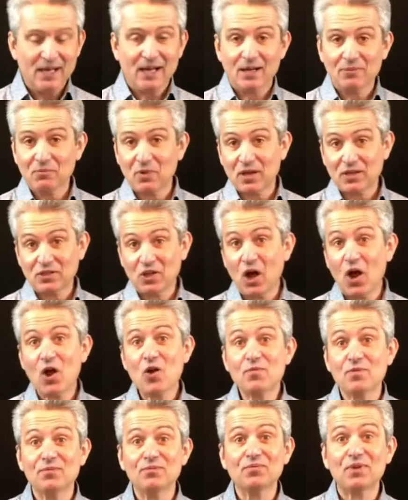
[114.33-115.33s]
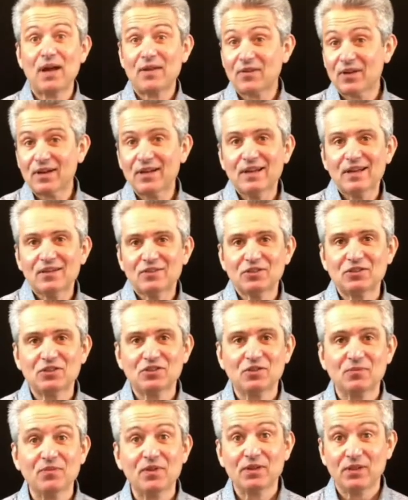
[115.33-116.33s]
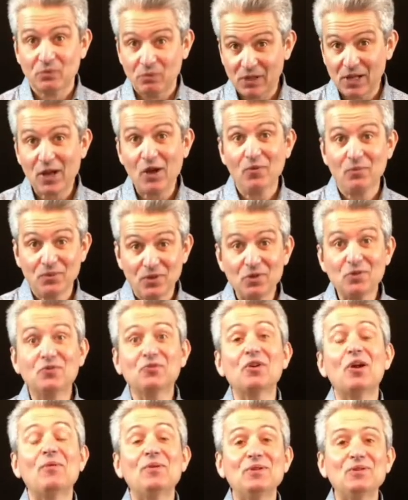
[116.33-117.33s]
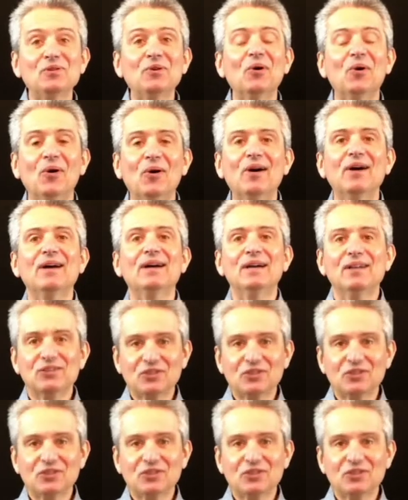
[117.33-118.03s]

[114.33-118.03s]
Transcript: And it's our hope and prayer that this is something that will help you grow in your